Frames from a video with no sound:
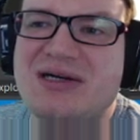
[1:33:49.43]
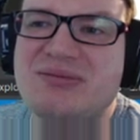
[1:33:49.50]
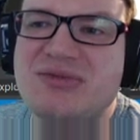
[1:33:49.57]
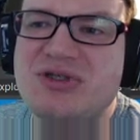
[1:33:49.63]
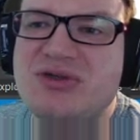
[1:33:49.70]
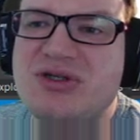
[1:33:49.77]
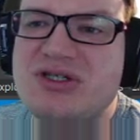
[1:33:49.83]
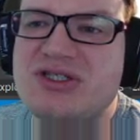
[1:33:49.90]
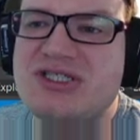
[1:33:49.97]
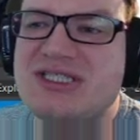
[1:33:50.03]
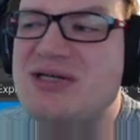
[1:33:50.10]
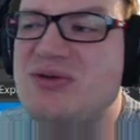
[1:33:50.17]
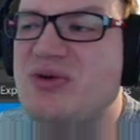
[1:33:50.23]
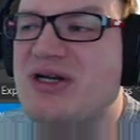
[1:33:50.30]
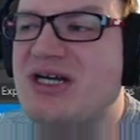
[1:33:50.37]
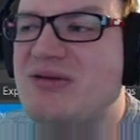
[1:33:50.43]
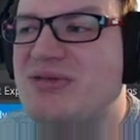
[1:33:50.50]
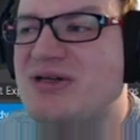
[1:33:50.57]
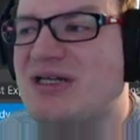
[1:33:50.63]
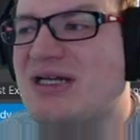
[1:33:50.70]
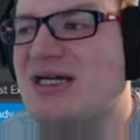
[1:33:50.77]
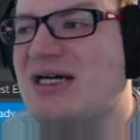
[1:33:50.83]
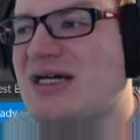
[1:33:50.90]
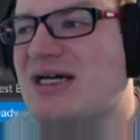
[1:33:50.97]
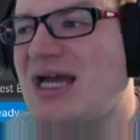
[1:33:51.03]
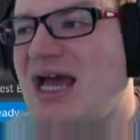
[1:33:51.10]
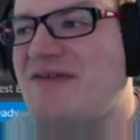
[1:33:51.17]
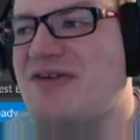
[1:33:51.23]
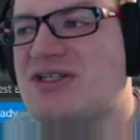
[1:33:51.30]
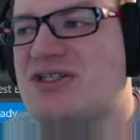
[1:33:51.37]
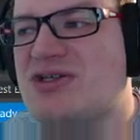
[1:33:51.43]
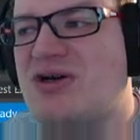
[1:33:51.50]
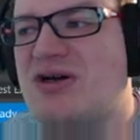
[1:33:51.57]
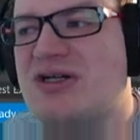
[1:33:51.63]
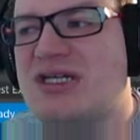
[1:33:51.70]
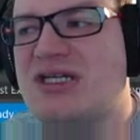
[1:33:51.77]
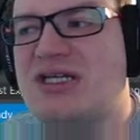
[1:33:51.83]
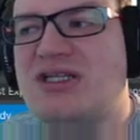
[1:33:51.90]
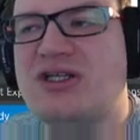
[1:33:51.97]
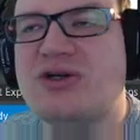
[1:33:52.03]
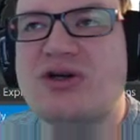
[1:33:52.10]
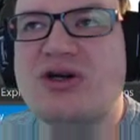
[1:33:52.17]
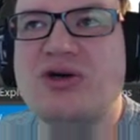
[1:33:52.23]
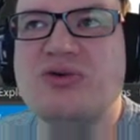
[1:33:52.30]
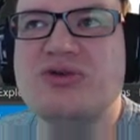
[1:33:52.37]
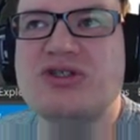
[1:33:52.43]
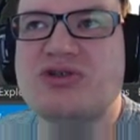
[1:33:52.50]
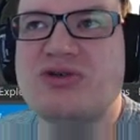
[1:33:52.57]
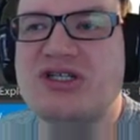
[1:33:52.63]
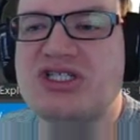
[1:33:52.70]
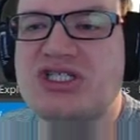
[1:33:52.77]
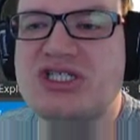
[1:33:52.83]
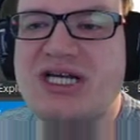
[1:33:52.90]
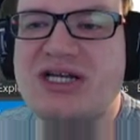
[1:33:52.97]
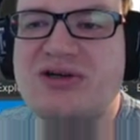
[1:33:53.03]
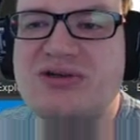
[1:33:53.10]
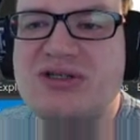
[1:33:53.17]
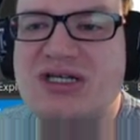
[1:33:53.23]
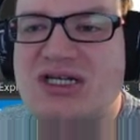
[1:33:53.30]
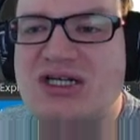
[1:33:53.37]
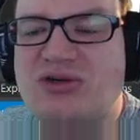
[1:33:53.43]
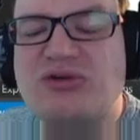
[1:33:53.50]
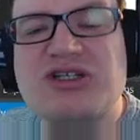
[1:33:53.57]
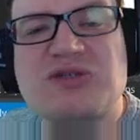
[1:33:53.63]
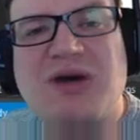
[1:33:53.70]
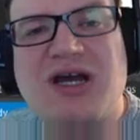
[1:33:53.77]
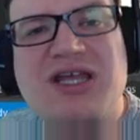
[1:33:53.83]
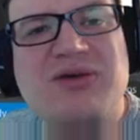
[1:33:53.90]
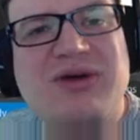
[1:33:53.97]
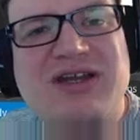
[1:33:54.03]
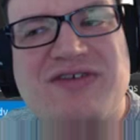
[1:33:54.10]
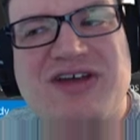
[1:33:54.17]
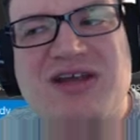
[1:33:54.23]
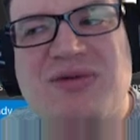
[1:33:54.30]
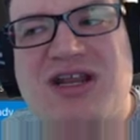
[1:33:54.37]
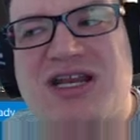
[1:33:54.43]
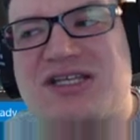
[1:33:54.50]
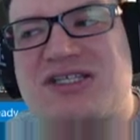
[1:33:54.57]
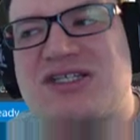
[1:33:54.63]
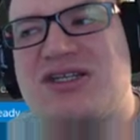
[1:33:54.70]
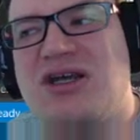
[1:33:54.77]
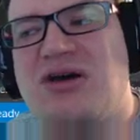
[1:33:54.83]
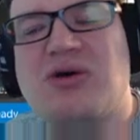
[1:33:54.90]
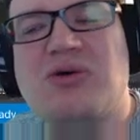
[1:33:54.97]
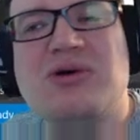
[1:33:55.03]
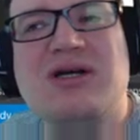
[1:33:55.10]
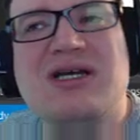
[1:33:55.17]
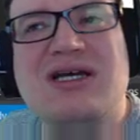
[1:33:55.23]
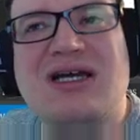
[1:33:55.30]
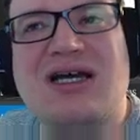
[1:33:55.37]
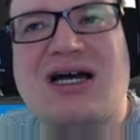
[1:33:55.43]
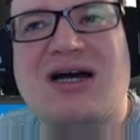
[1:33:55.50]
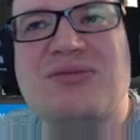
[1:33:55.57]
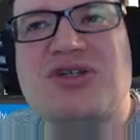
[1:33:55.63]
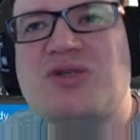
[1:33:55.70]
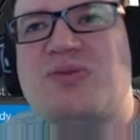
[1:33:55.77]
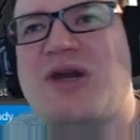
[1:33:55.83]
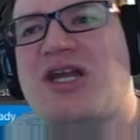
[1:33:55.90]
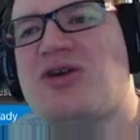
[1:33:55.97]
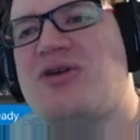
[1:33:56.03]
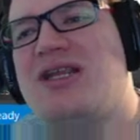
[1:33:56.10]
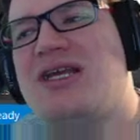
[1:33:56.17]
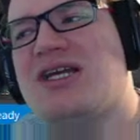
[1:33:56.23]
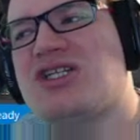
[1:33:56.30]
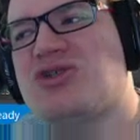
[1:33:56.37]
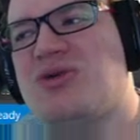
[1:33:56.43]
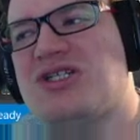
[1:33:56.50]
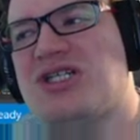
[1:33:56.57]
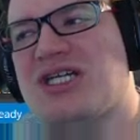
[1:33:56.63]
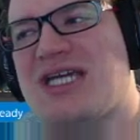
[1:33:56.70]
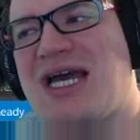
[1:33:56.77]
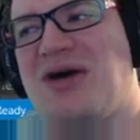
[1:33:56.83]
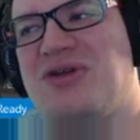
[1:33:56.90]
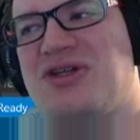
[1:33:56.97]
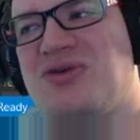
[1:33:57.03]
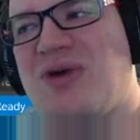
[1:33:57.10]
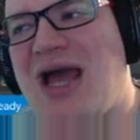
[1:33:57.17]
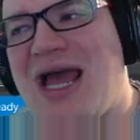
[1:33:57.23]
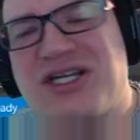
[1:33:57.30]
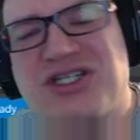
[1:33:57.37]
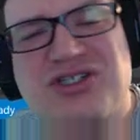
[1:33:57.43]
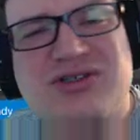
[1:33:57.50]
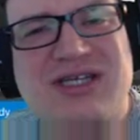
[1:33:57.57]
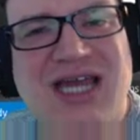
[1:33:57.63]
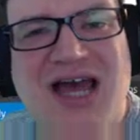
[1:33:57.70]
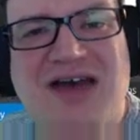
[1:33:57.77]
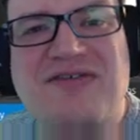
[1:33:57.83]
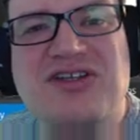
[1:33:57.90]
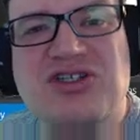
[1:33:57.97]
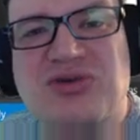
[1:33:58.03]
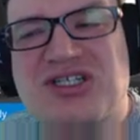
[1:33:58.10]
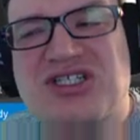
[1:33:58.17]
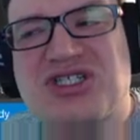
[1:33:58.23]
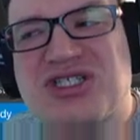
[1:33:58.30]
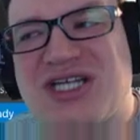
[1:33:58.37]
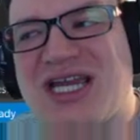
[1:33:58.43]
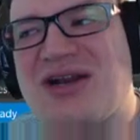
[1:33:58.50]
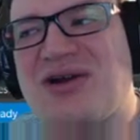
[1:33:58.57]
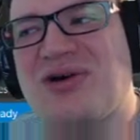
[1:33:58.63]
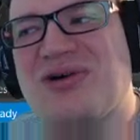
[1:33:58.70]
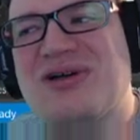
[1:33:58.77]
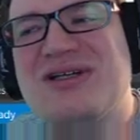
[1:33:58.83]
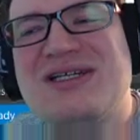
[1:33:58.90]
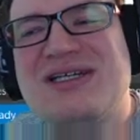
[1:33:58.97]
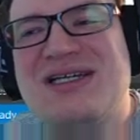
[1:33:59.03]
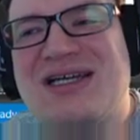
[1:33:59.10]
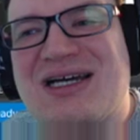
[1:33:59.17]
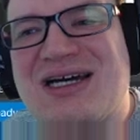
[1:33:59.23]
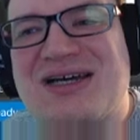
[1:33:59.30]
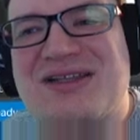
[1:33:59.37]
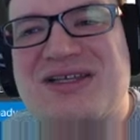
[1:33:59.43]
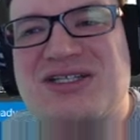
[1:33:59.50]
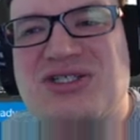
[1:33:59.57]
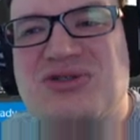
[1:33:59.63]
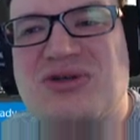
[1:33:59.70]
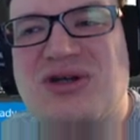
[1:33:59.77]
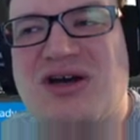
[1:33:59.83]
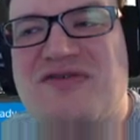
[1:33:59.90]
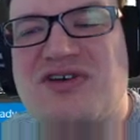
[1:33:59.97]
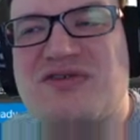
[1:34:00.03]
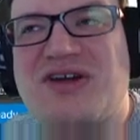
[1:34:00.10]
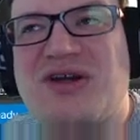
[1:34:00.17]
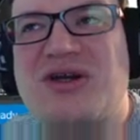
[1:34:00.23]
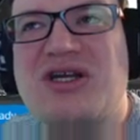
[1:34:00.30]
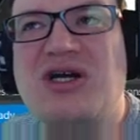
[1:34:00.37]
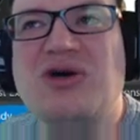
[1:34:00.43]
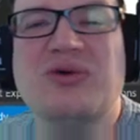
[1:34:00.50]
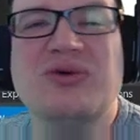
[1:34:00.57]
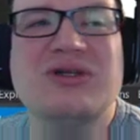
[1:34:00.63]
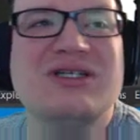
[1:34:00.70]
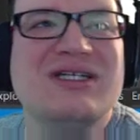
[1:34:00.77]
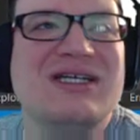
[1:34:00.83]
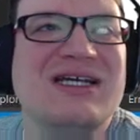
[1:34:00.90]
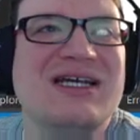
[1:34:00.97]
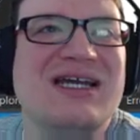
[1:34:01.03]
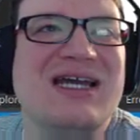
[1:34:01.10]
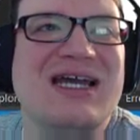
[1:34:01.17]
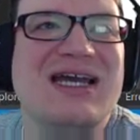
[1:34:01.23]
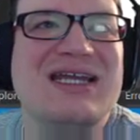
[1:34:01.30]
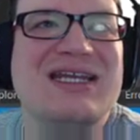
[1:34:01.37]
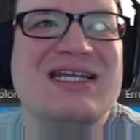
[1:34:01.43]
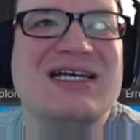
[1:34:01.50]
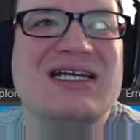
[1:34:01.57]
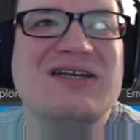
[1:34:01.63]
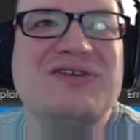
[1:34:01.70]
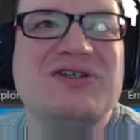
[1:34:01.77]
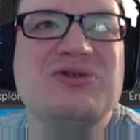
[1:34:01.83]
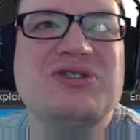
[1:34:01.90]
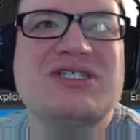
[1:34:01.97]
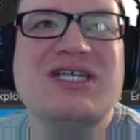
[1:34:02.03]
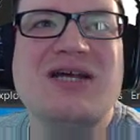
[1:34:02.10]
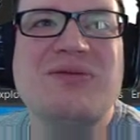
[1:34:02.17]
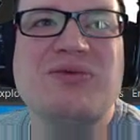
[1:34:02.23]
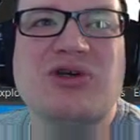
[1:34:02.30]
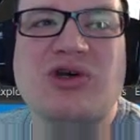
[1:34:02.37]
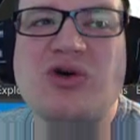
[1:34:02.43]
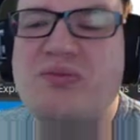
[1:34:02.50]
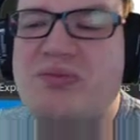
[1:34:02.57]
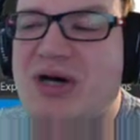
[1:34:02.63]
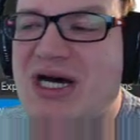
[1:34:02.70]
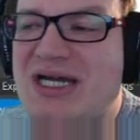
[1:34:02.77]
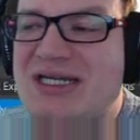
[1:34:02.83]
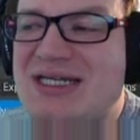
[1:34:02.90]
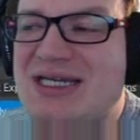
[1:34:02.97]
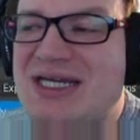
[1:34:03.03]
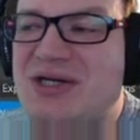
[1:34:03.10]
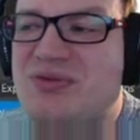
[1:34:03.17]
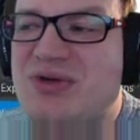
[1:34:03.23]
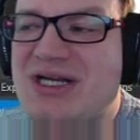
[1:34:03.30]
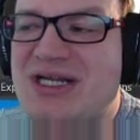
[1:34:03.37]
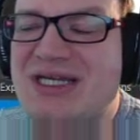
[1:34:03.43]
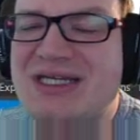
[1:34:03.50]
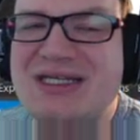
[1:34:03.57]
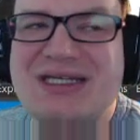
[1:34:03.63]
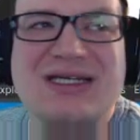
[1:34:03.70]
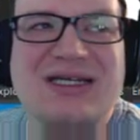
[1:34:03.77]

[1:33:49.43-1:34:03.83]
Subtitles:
you could set one up, have it talk in your own Twitch channel, which, by the way, if anybody doesn't know, just by creating a Twitch account, you actually have a Twitch channel of your very own. And if you set up your own bot, get it running,